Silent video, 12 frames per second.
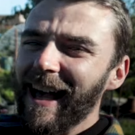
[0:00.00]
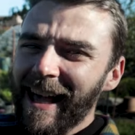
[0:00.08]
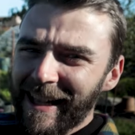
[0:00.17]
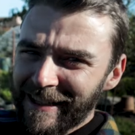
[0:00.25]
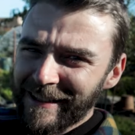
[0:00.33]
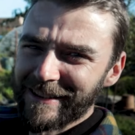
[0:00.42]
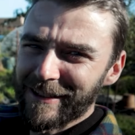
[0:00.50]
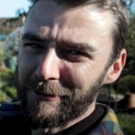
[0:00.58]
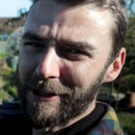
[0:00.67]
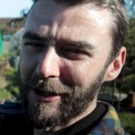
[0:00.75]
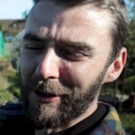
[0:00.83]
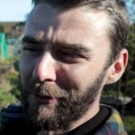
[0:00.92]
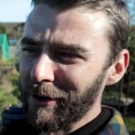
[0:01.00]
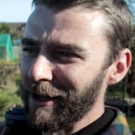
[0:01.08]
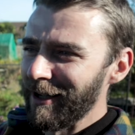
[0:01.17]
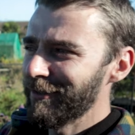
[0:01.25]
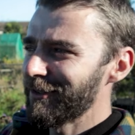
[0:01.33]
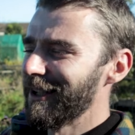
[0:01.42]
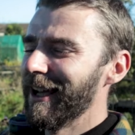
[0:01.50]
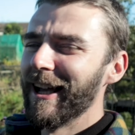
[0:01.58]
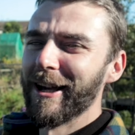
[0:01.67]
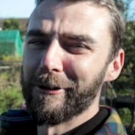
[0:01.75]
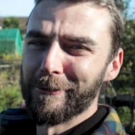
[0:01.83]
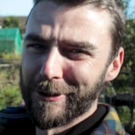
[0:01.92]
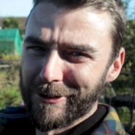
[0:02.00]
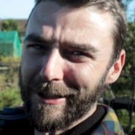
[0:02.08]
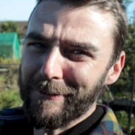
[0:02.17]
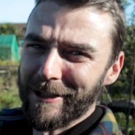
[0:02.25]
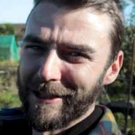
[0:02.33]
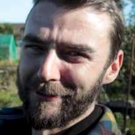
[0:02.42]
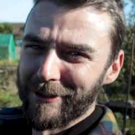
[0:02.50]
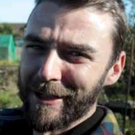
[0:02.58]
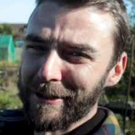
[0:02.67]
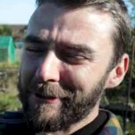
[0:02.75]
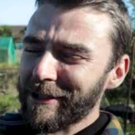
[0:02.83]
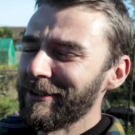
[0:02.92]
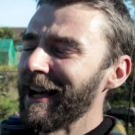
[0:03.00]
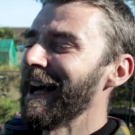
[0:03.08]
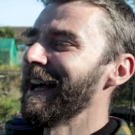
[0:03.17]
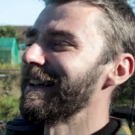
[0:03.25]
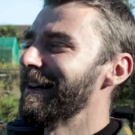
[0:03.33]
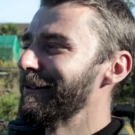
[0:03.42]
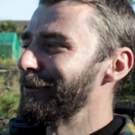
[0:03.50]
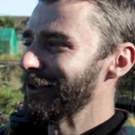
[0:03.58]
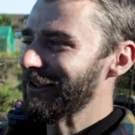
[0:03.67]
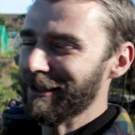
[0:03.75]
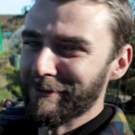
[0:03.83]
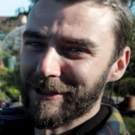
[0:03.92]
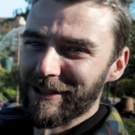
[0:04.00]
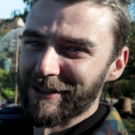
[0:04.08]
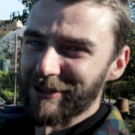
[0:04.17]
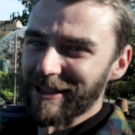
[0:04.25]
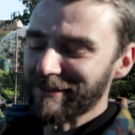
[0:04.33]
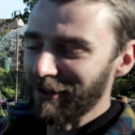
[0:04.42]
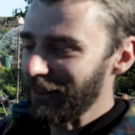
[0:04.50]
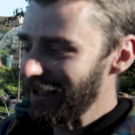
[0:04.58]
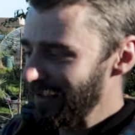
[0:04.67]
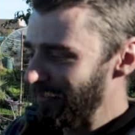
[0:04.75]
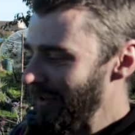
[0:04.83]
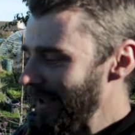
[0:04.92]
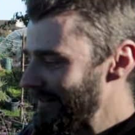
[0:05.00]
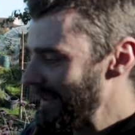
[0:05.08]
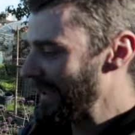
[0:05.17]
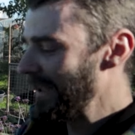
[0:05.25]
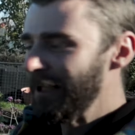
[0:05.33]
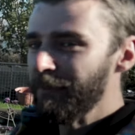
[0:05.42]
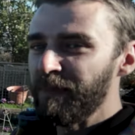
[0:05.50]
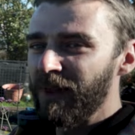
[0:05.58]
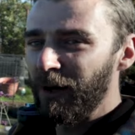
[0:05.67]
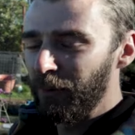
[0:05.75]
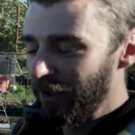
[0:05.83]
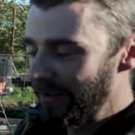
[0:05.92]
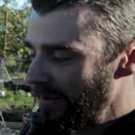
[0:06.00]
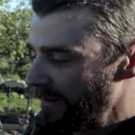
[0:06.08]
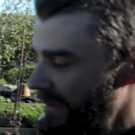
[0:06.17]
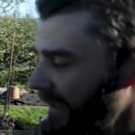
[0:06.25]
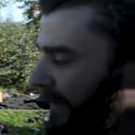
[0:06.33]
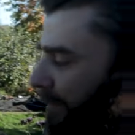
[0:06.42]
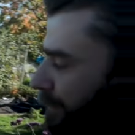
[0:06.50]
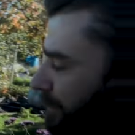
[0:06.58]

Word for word: And when I arrived, wood chip delivery. We've had a wood chip delivery. So I think the first thing I want to do today